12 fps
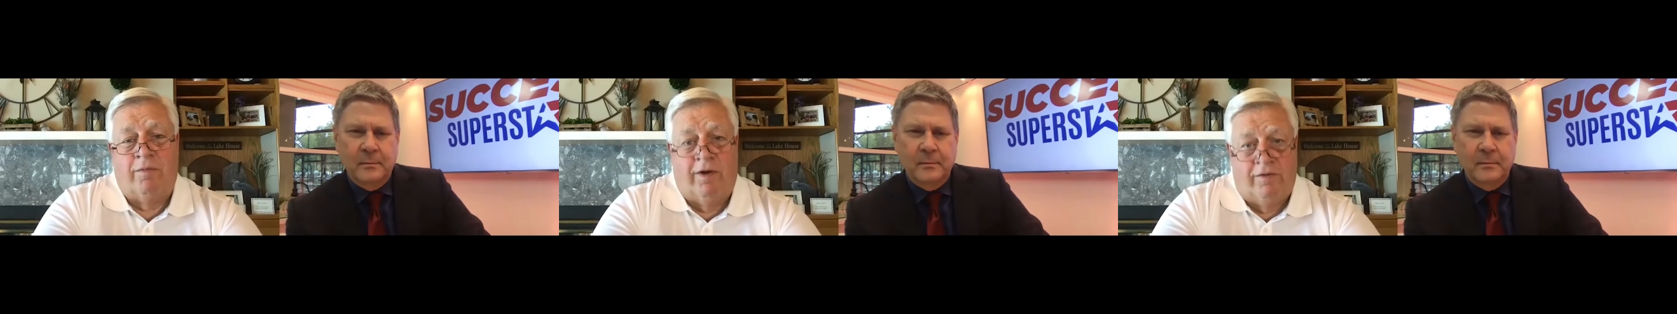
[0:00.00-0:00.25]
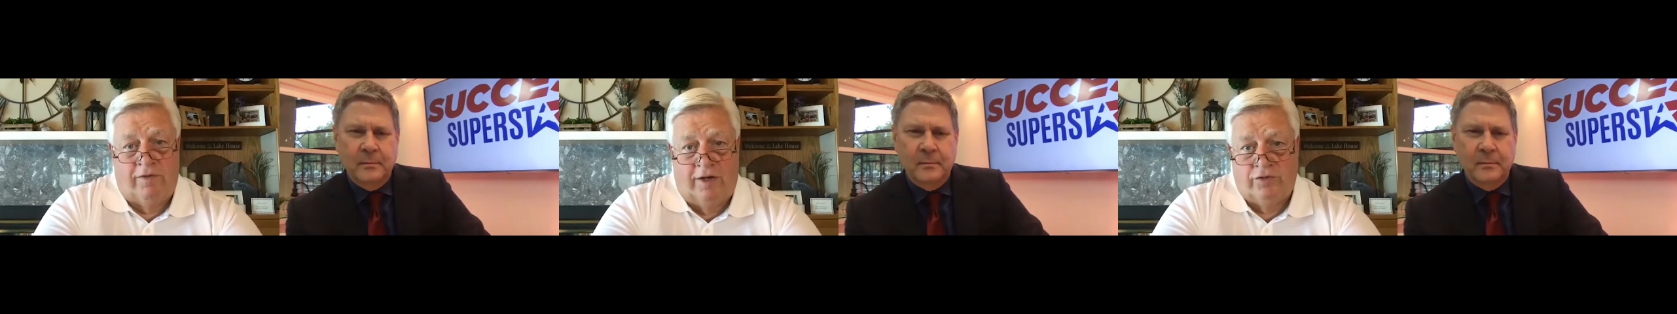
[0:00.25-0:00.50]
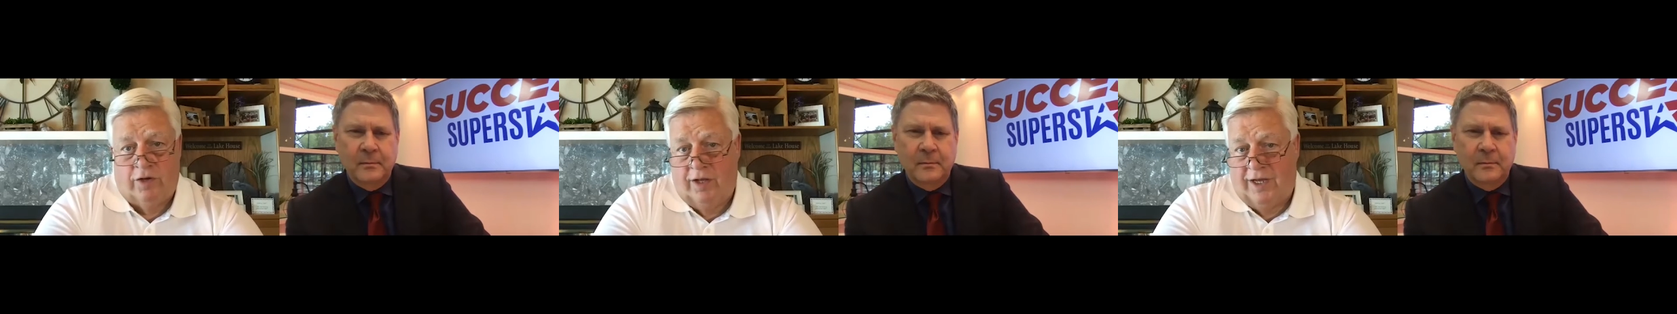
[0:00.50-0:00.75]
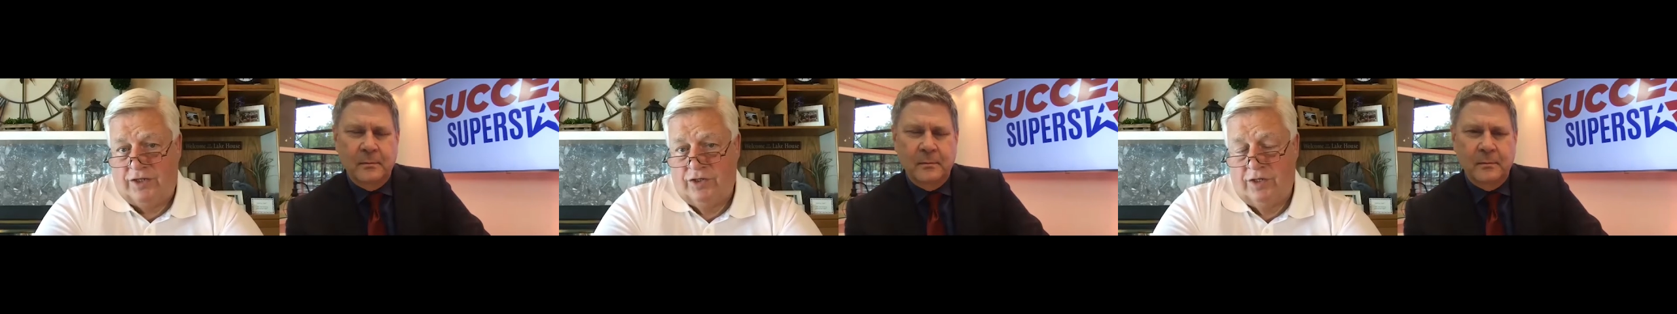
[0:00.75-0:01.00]
Speaker 1: presidential
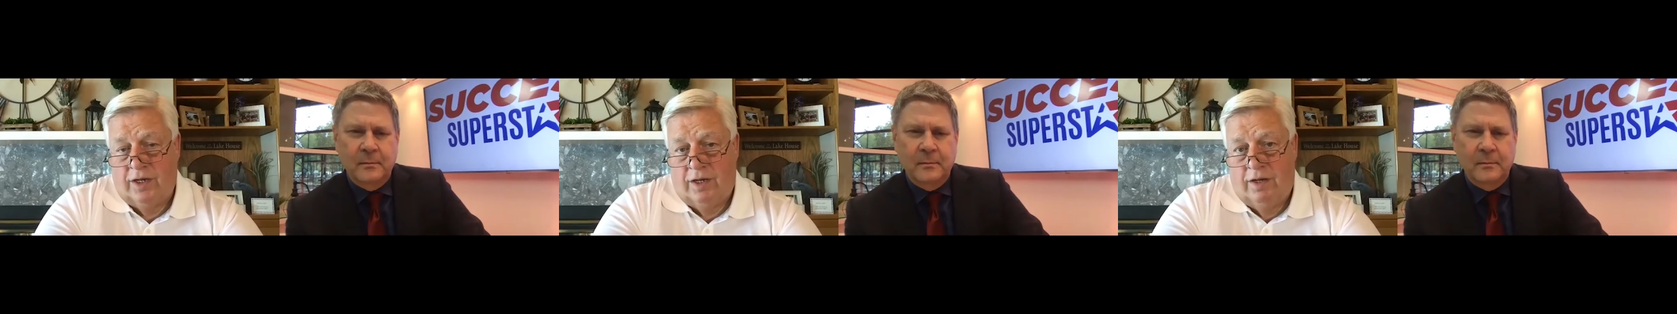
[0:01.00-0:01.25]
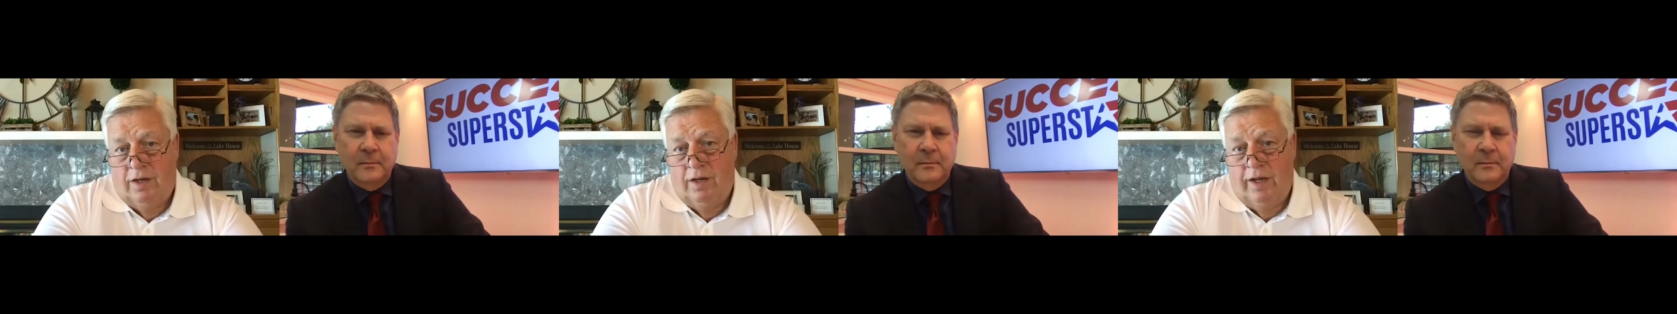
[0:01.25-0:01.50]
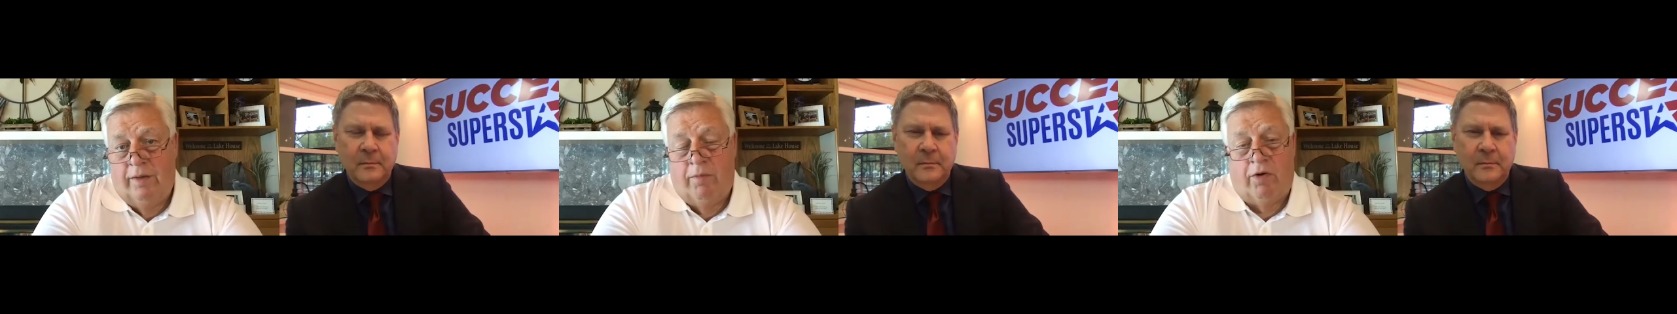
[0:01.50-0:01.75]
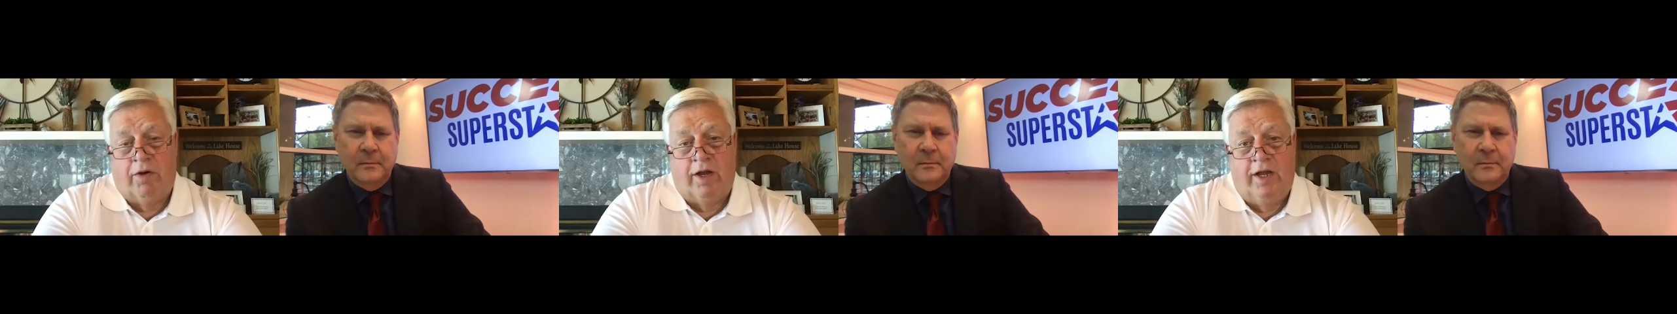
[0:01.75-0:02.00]
election in
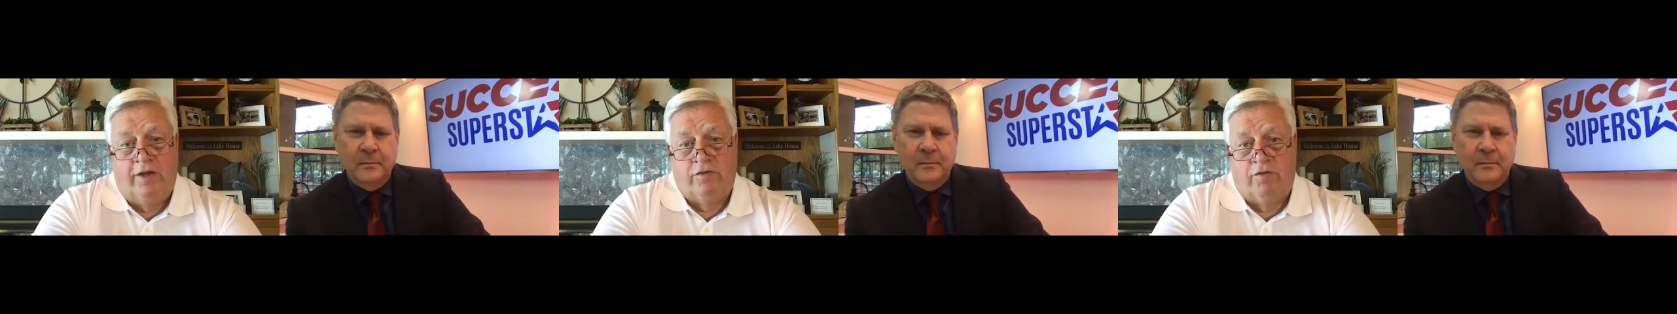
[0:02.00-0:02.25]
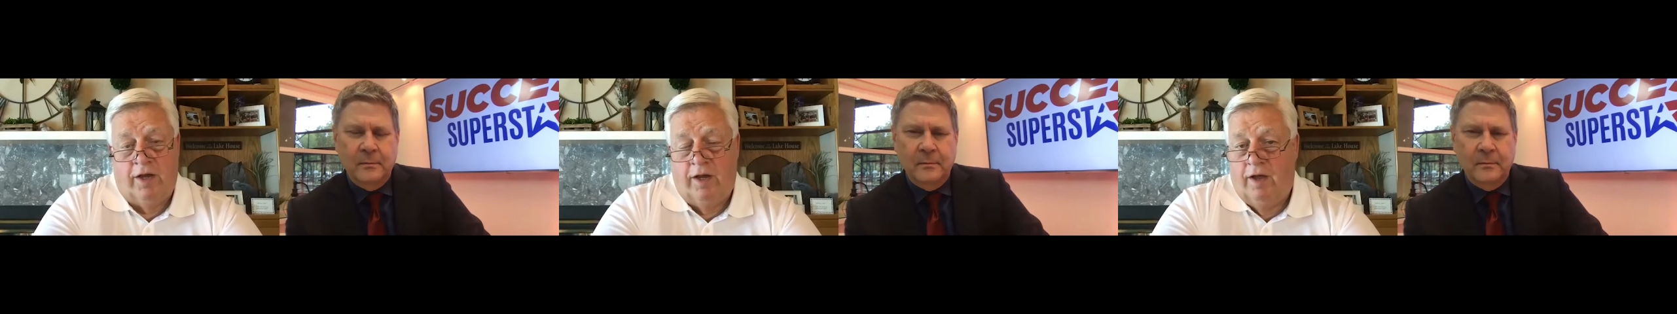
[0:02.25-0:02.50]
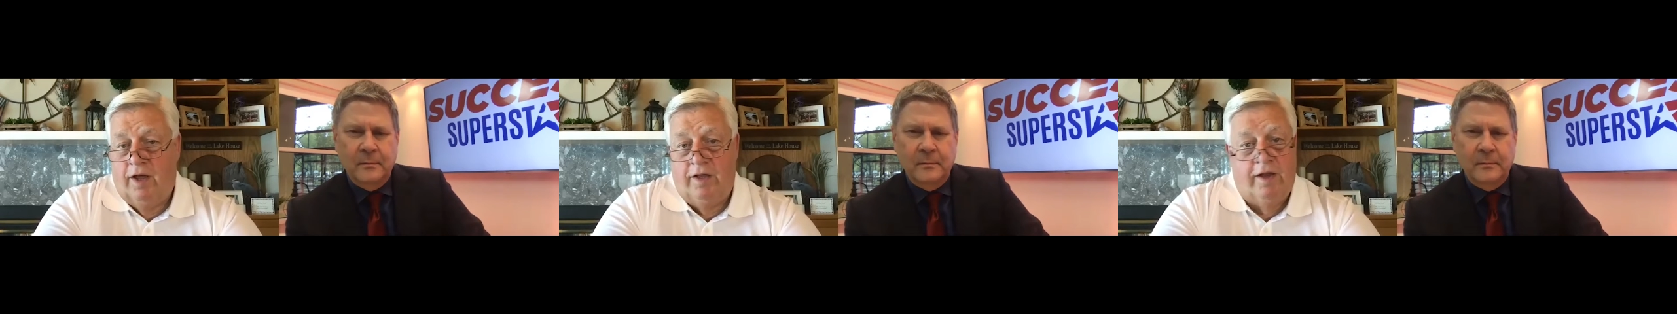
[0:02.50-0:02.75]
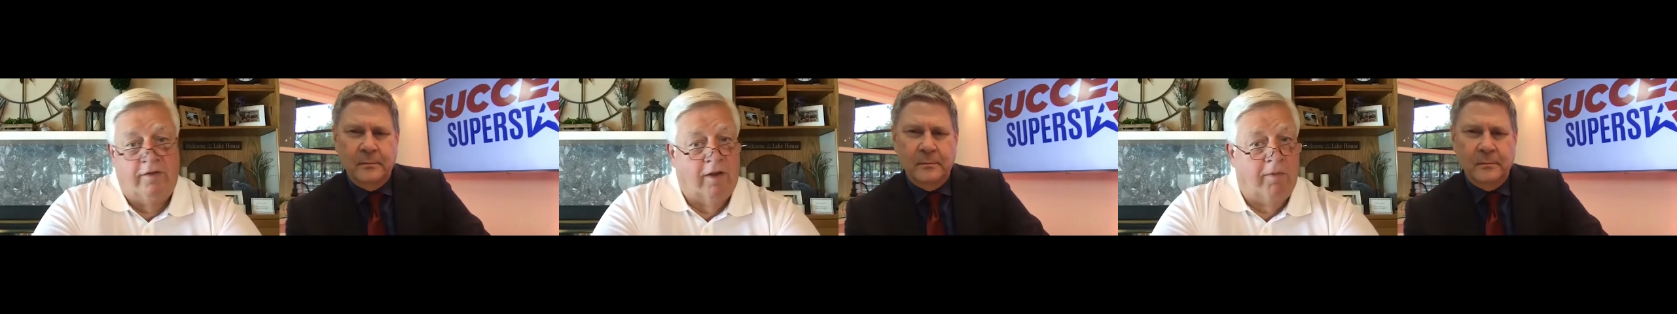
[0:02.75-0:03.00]
American history,
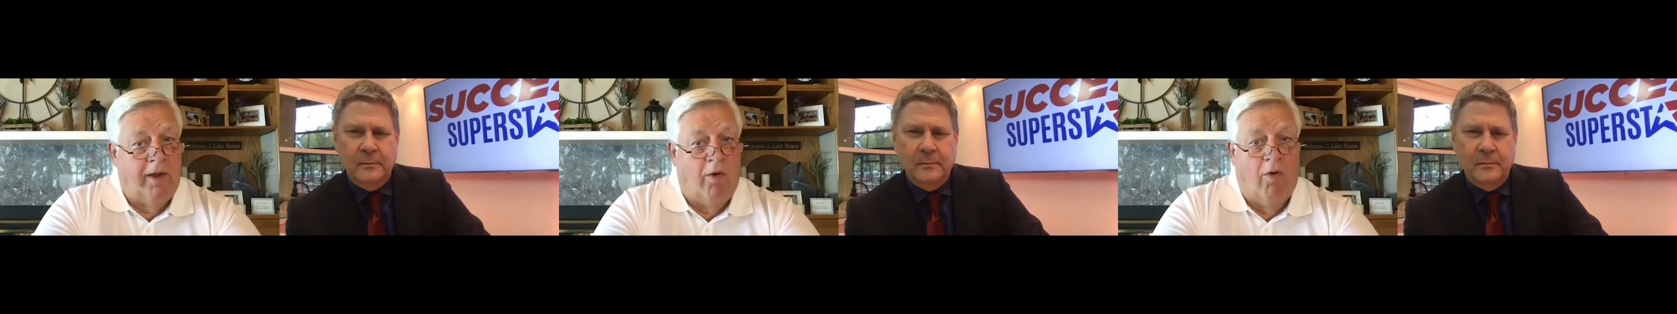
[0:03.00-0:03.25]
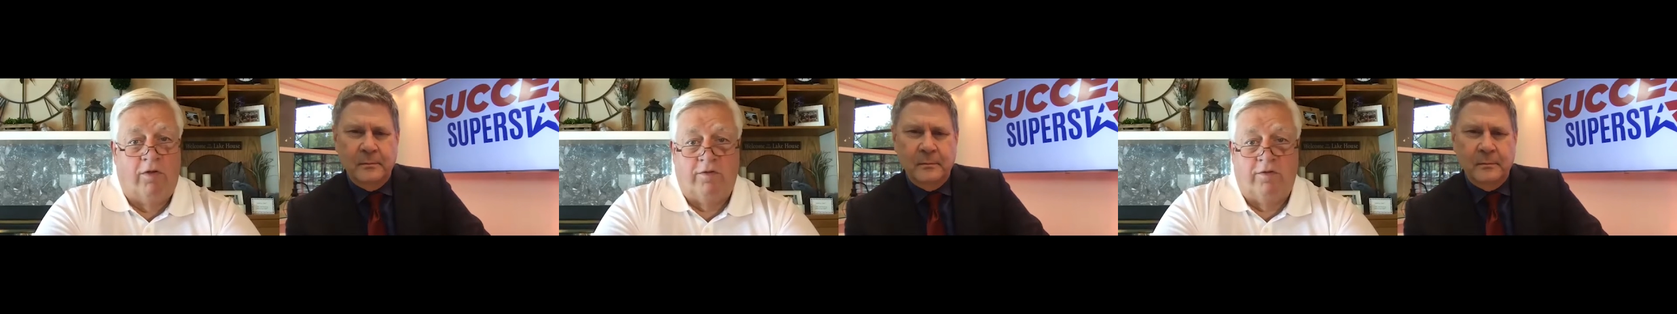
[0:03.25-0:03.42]
there's going to be all